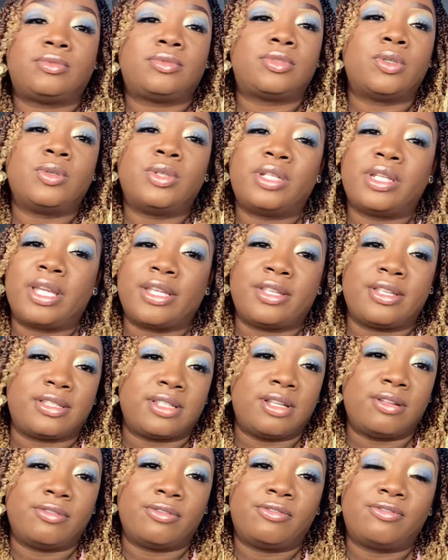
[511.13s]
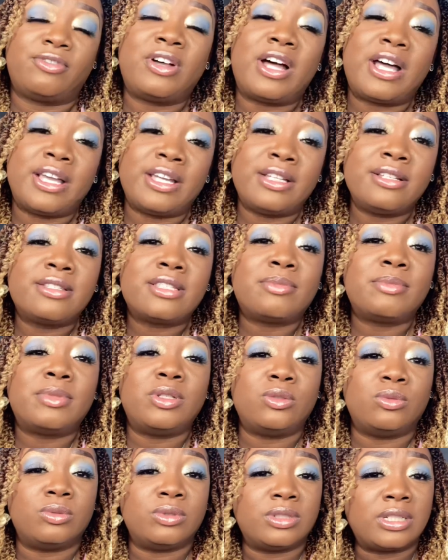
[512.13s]
Don't neglect yourself. Find some
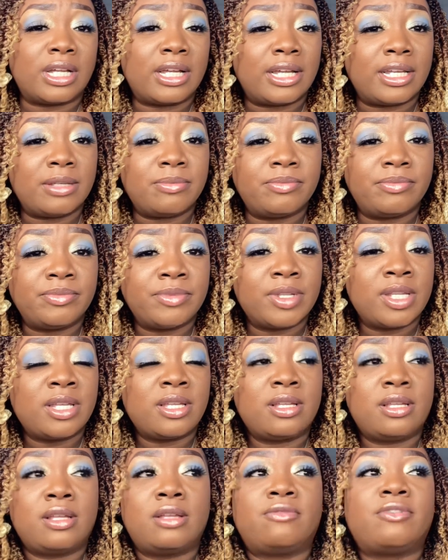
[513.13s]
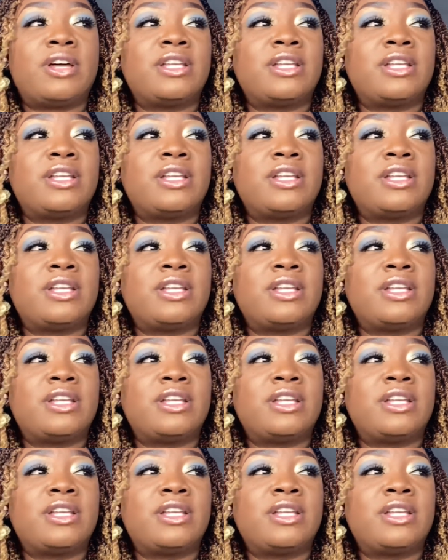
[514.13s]
alone time.